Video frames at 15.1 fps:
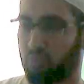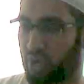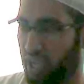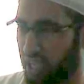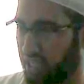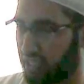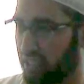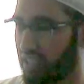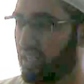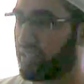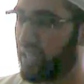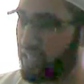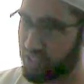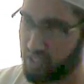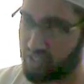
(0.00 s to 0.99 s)
praying,
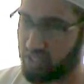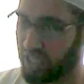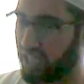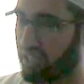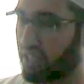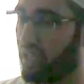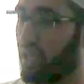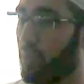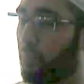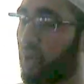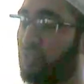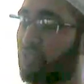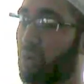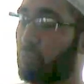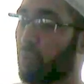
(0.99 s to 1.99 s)
that's a sin.
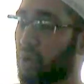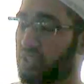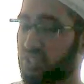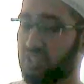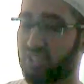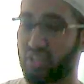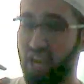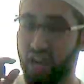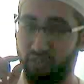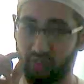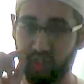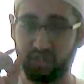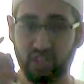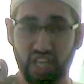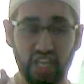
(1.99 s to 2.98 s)
But for a person to
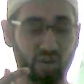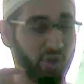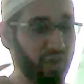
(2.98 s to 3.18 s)
ever say